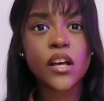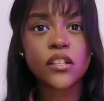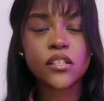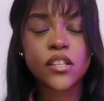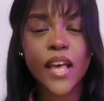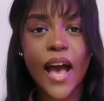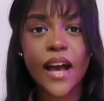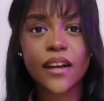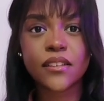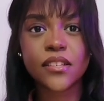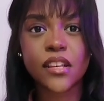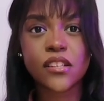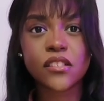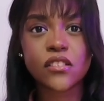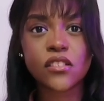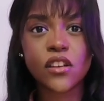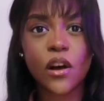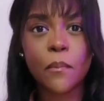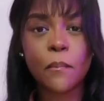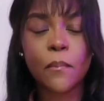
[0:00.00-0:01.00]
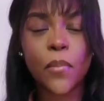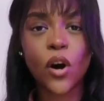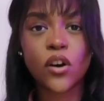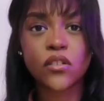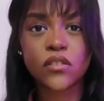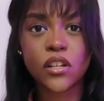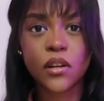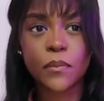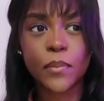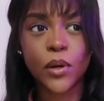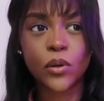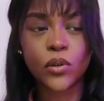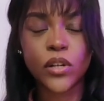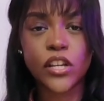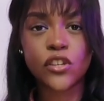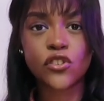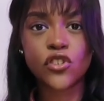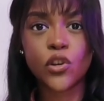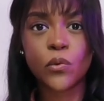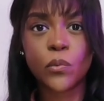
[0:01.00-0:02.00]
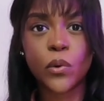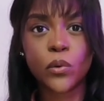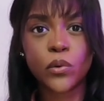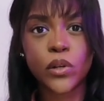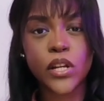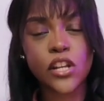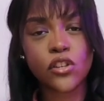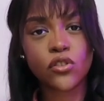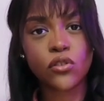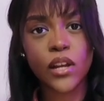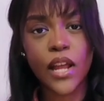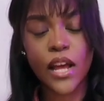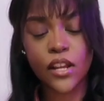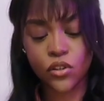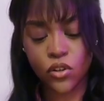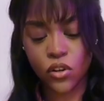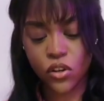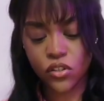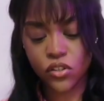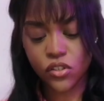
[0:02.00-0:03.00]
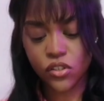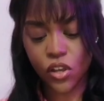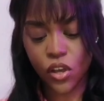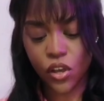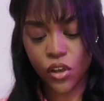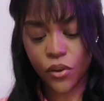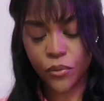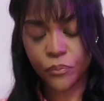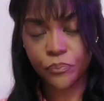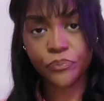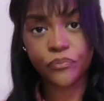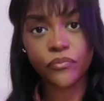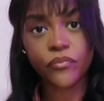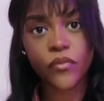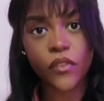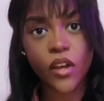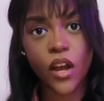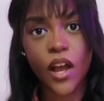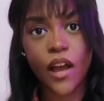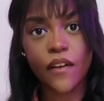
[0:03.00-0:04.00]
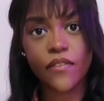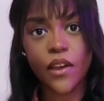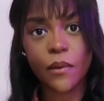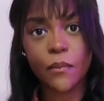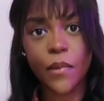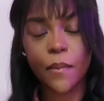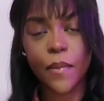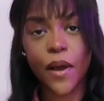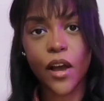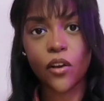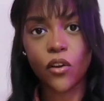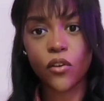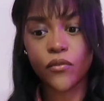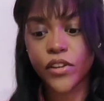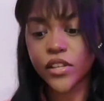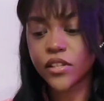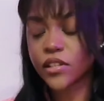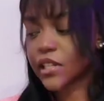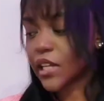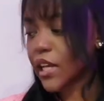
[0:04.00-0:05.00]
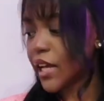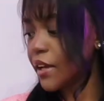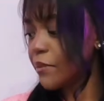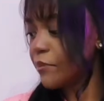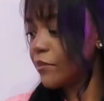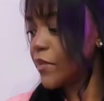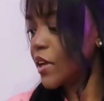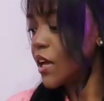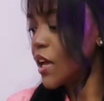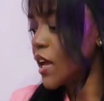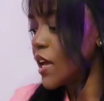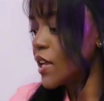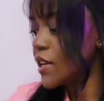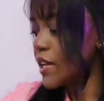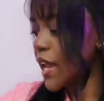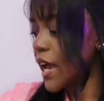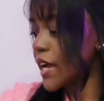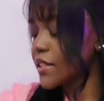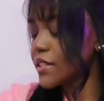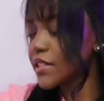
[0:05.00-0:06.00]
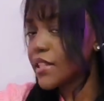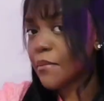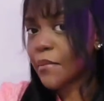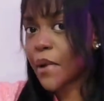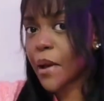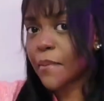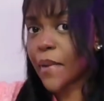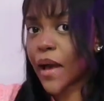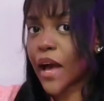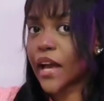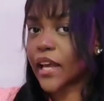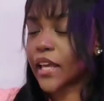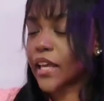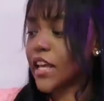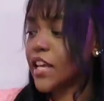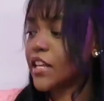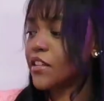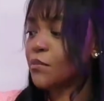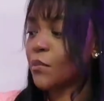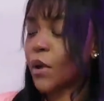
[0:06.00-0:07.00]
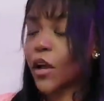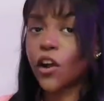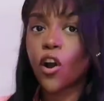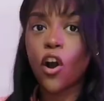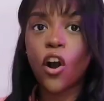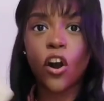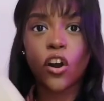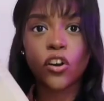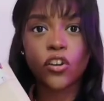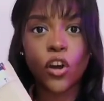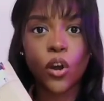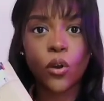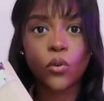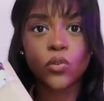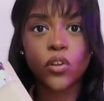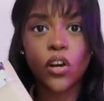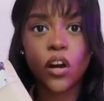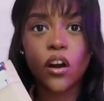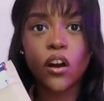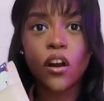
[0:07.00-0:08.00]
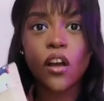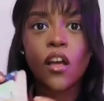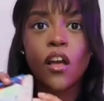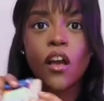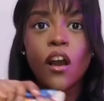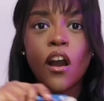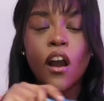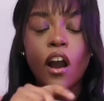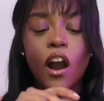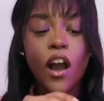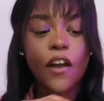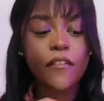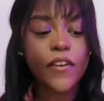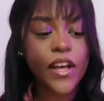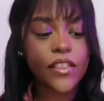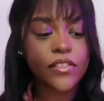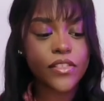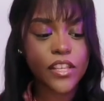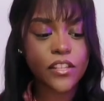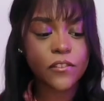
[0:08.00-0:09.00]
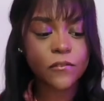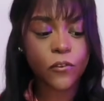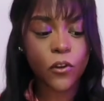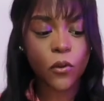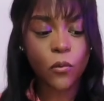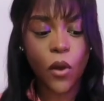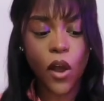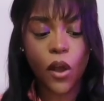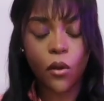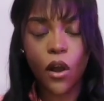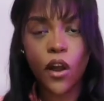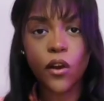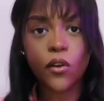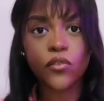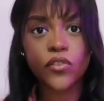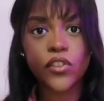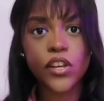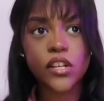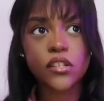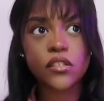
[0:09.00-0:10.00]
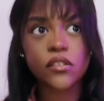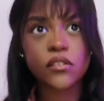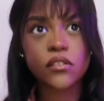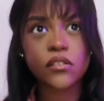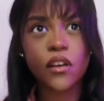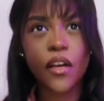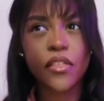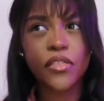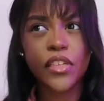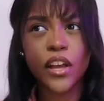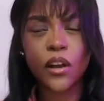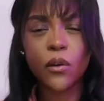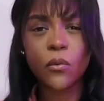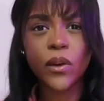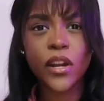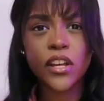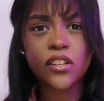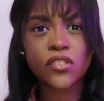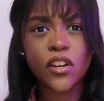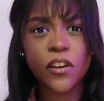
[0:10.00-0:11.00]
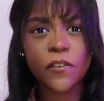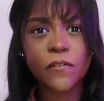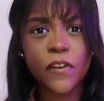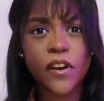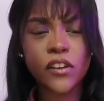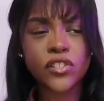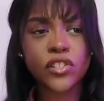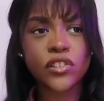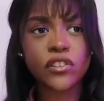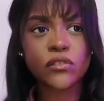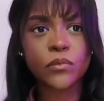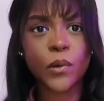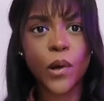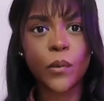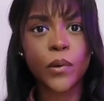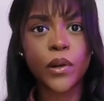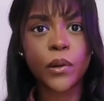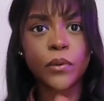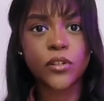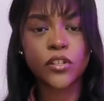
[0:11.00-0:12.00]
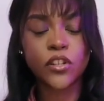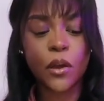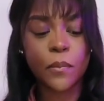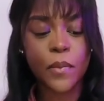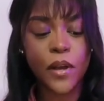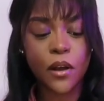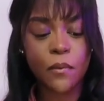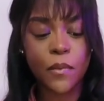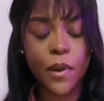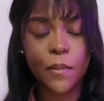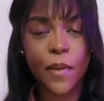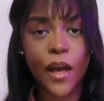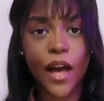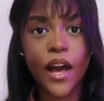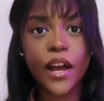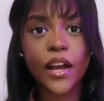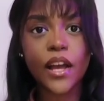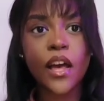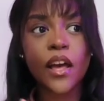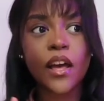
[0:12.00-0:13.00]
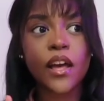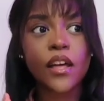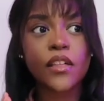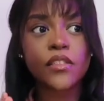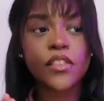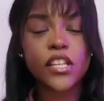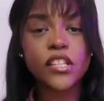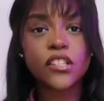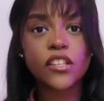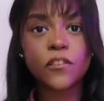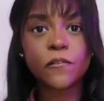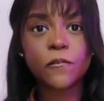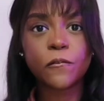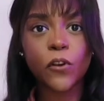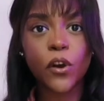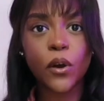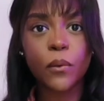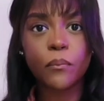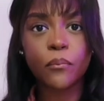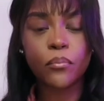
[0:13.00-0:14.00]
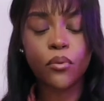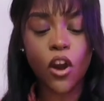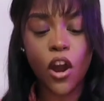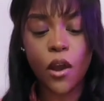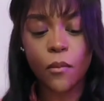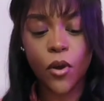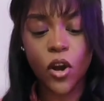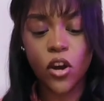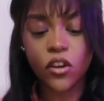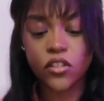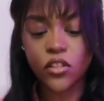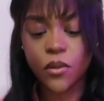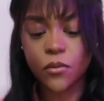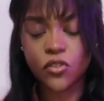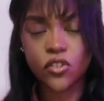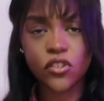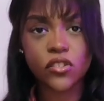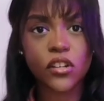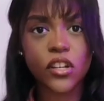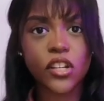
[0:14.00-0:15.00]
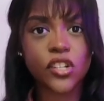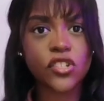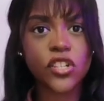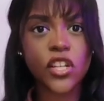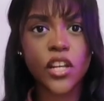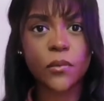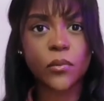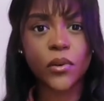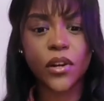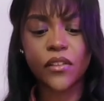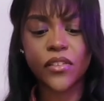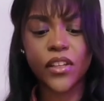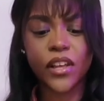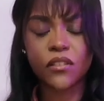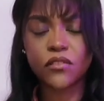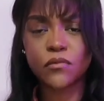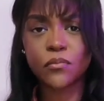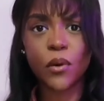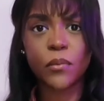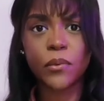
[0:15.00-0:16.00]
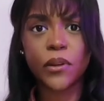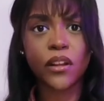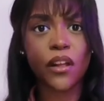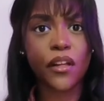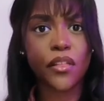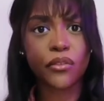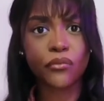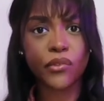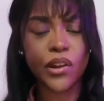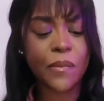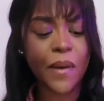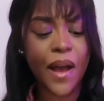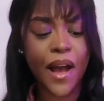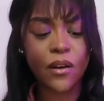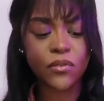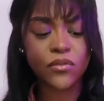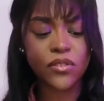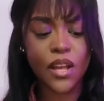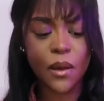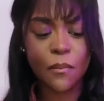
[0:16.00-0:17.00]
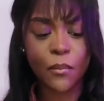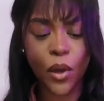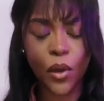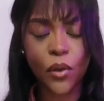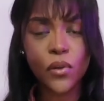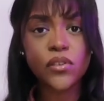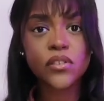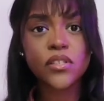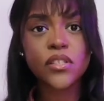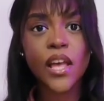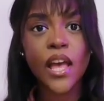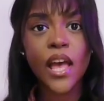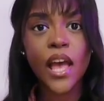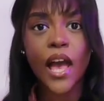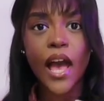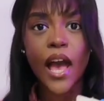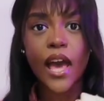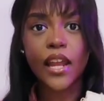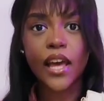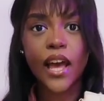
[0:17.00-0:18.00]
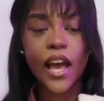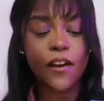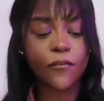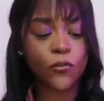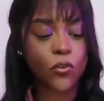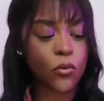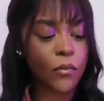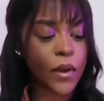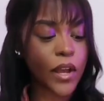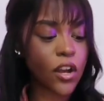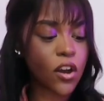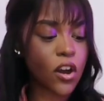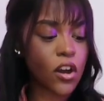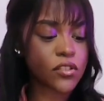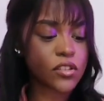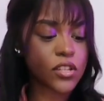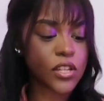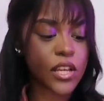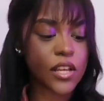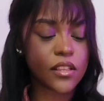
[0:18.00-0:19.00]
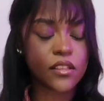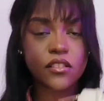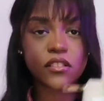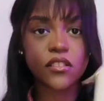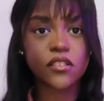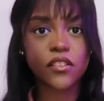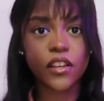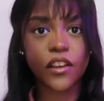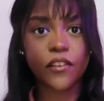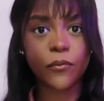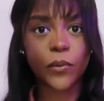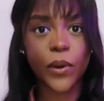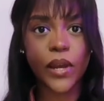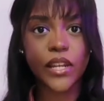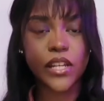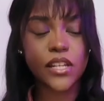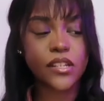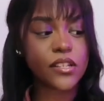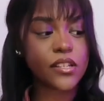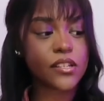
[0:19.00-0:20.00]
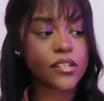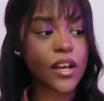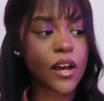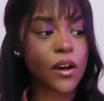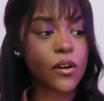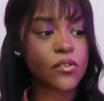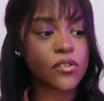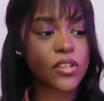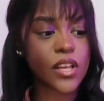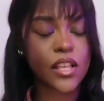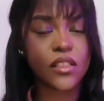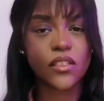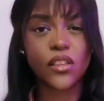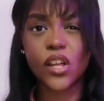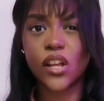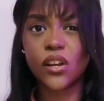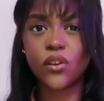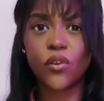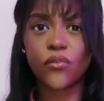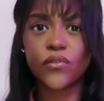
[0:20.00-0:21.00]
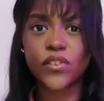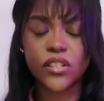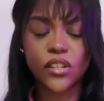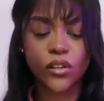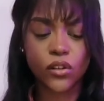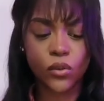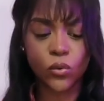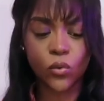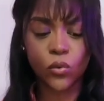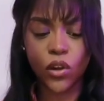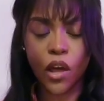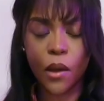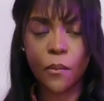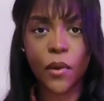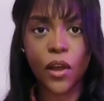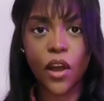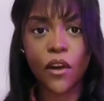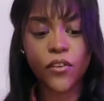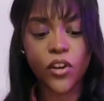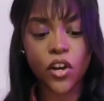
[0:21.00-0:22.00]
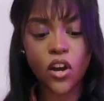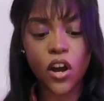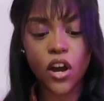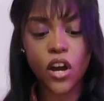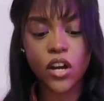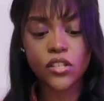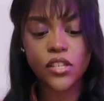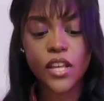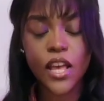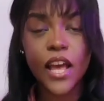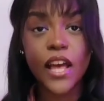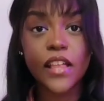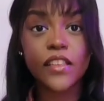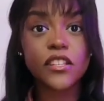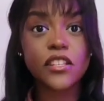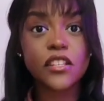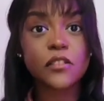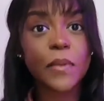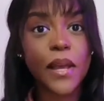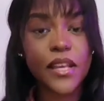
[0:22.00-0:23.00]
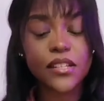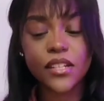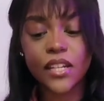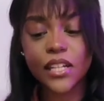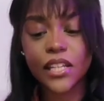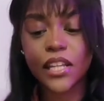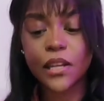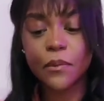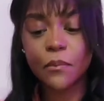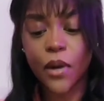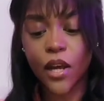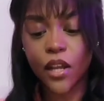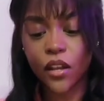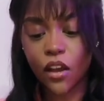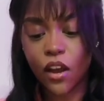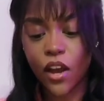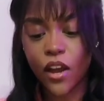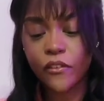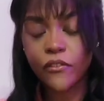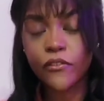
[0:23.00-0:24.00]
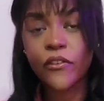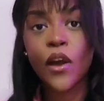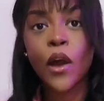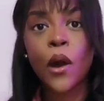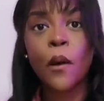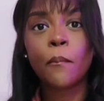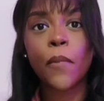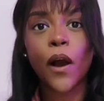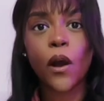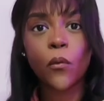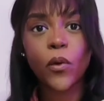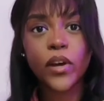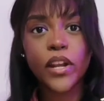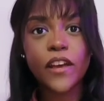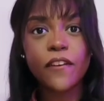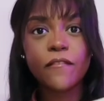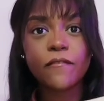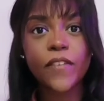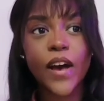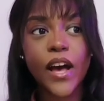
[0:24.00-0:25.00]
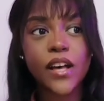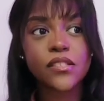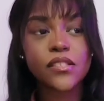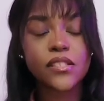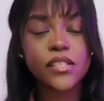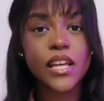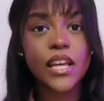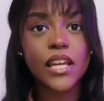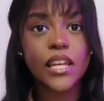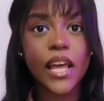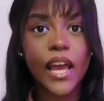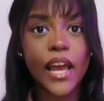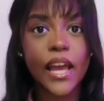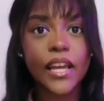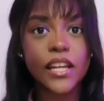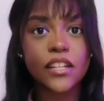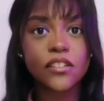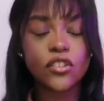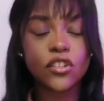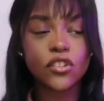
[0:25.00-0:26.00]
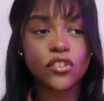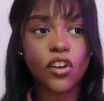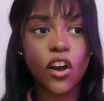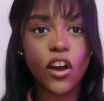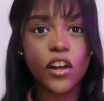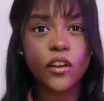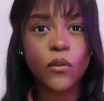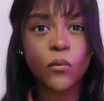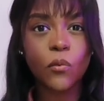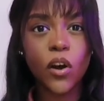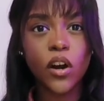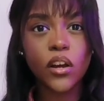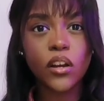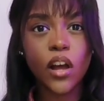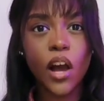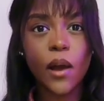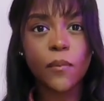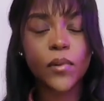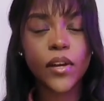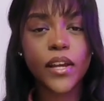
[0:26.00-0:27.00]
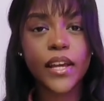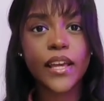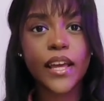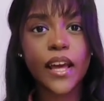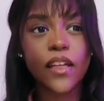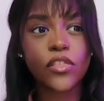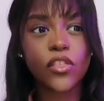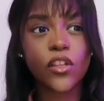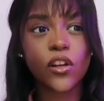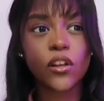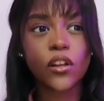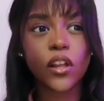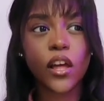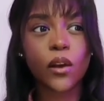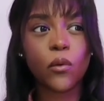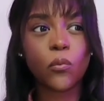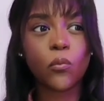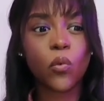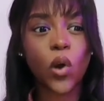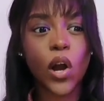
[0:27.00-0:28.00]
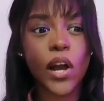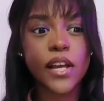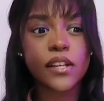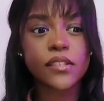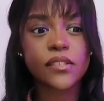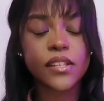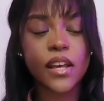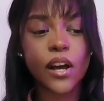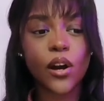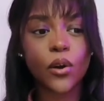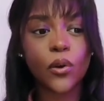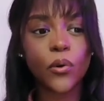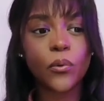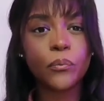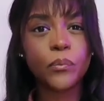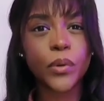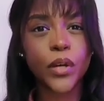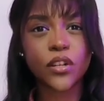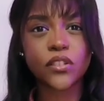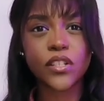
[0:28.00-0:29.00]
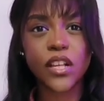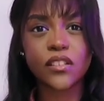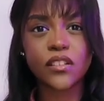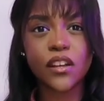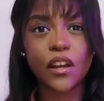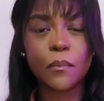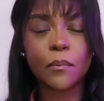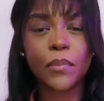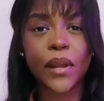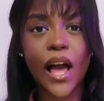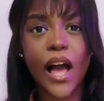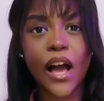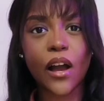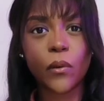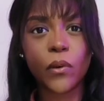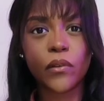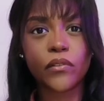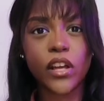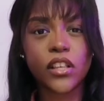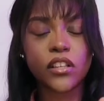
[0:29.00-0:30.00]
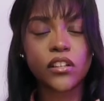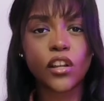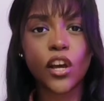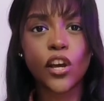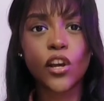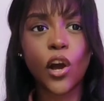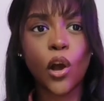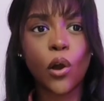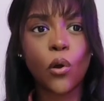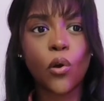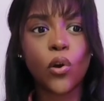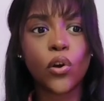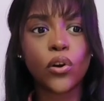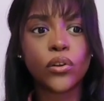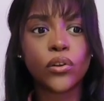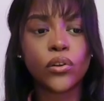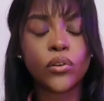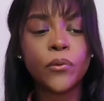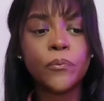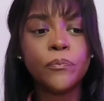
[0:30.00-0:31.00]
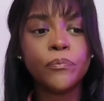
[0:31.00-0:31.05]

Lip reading: to access some parts of the buildings you will need your lanyard, so I have that in my bag obviously. Next in my bag is my card holder. I've had this for a while. I got this I think when I started first year as well, when I went to go pick up my bag. This is from Primark, so it's just like a cheap one. I think it was probably like £3 at most, and I have all my cards in here. This doesn't give away any details, and then obviously all like my other cards. This is basically my life, but I want to invest in a designer one. I'm looking at the like YSL, because that's like a black with like the logo on.